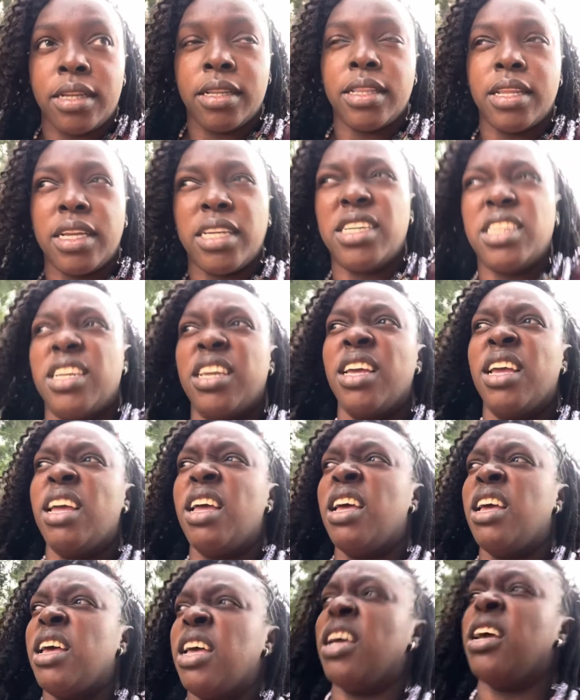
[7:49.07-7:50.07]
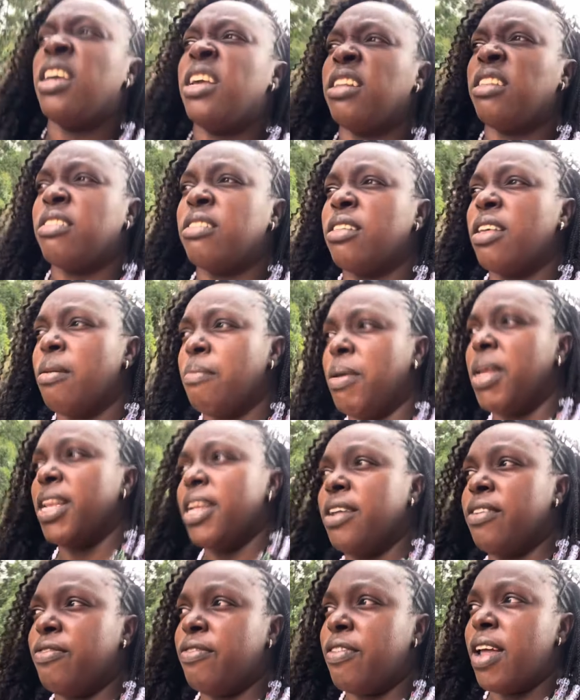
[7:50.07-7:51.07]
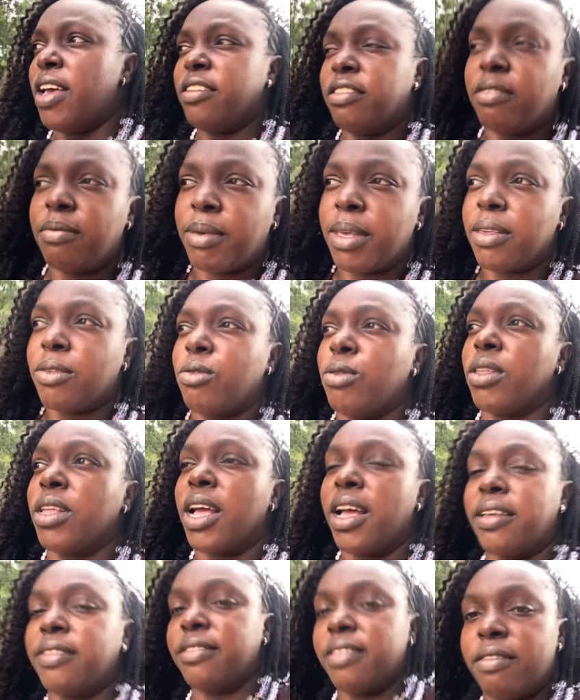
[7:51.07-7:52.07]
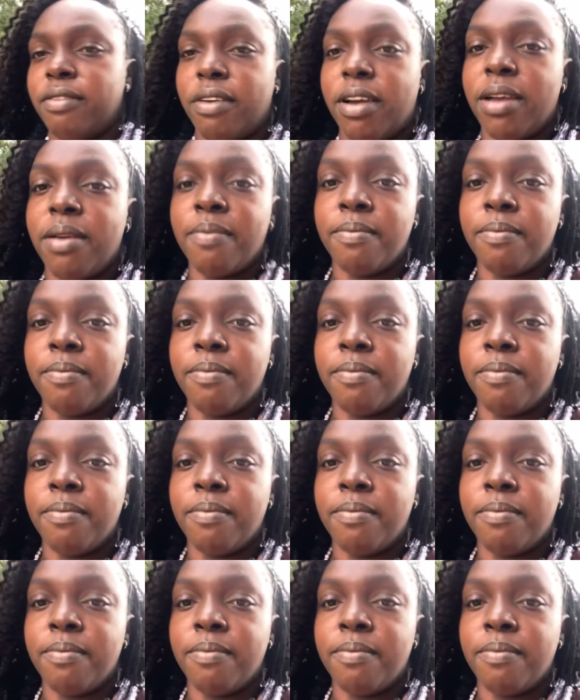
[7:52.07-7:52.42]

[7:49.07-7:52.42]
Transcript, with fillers: It's the millet flies mixed with cassava.